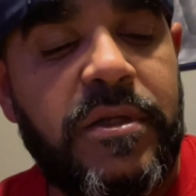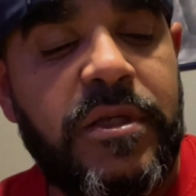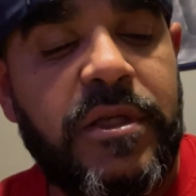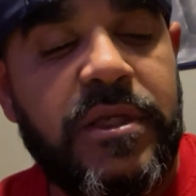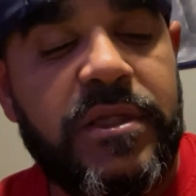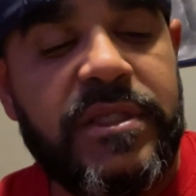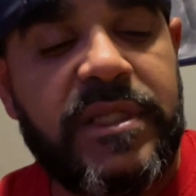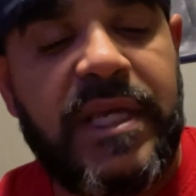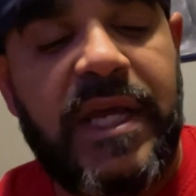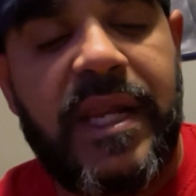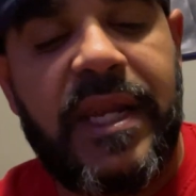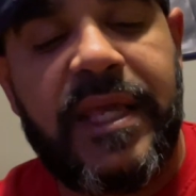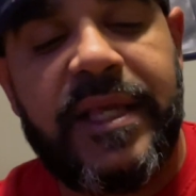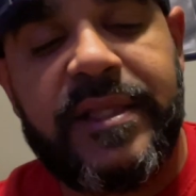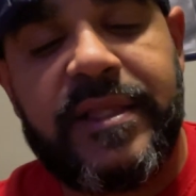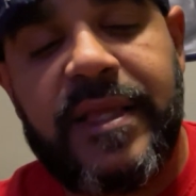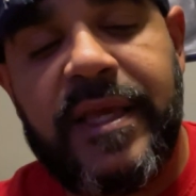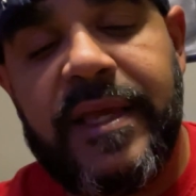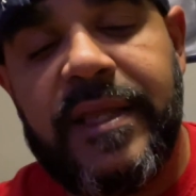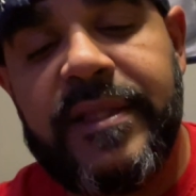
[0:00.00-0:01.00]
it's got
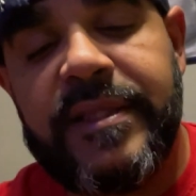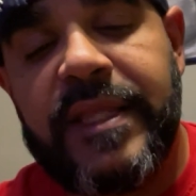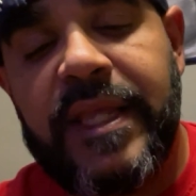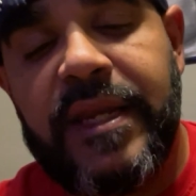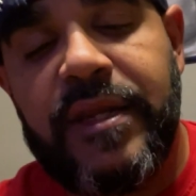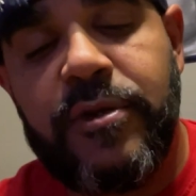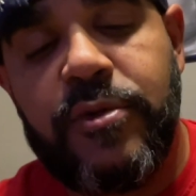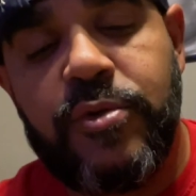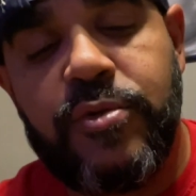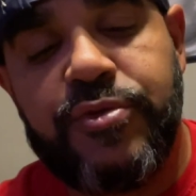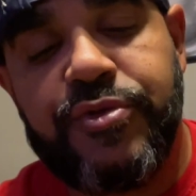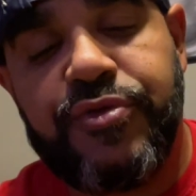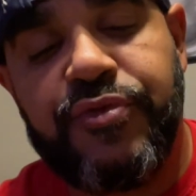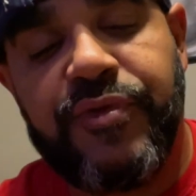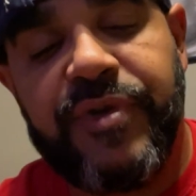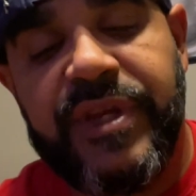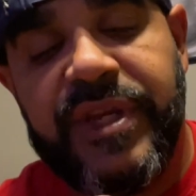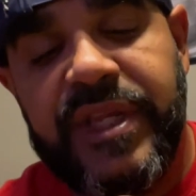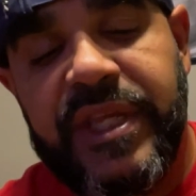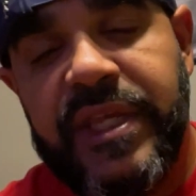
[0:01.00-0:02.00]
like that little
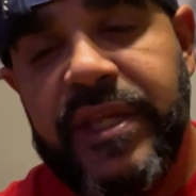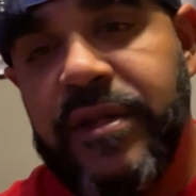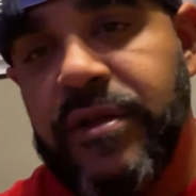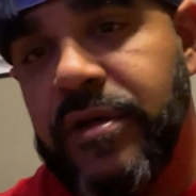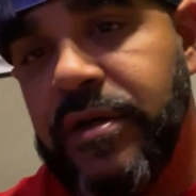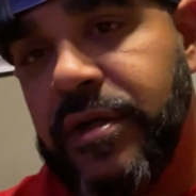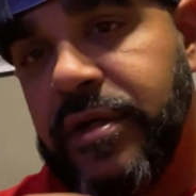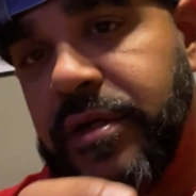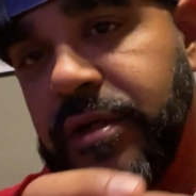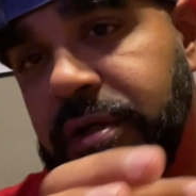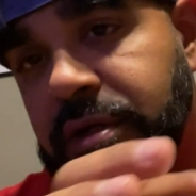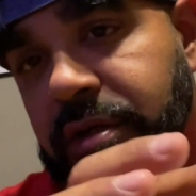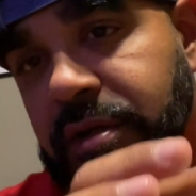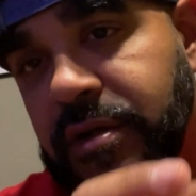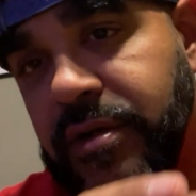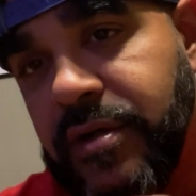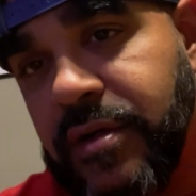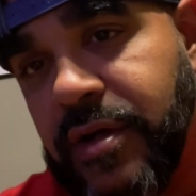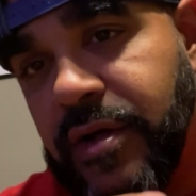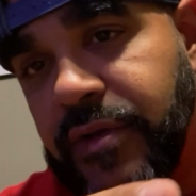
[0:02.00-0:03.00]
3D look
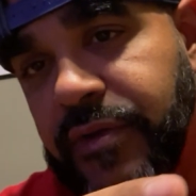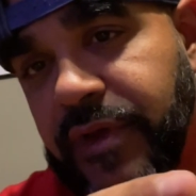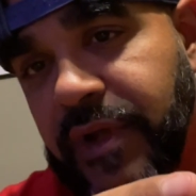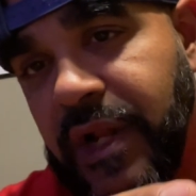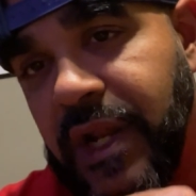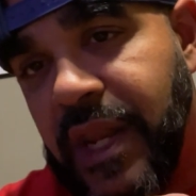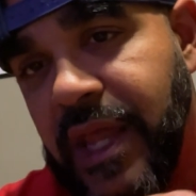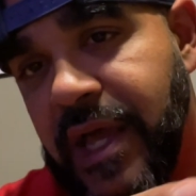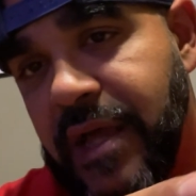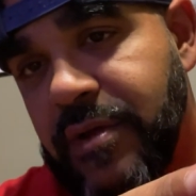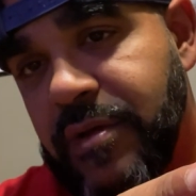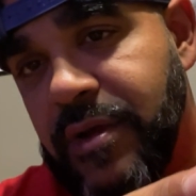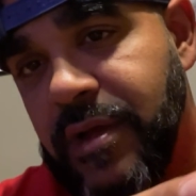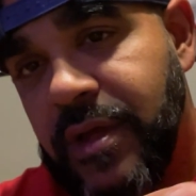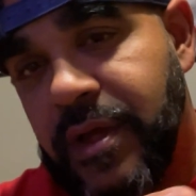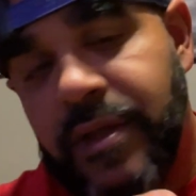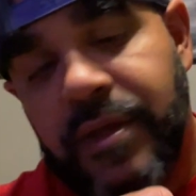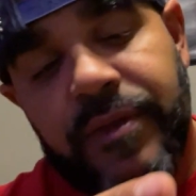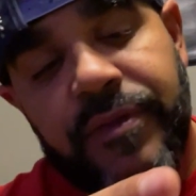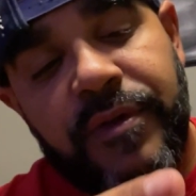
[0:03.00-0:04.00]
on the cloud,
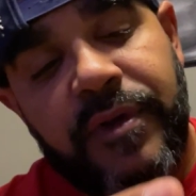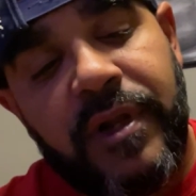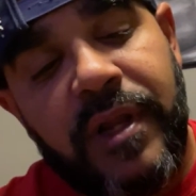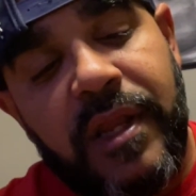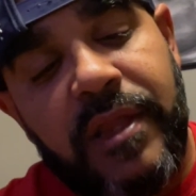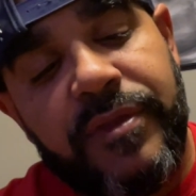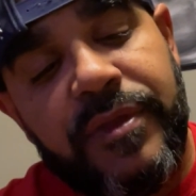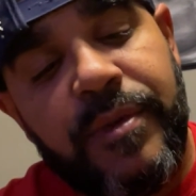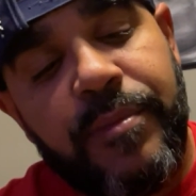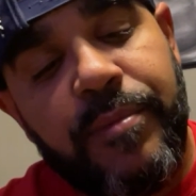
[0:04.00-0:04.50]
the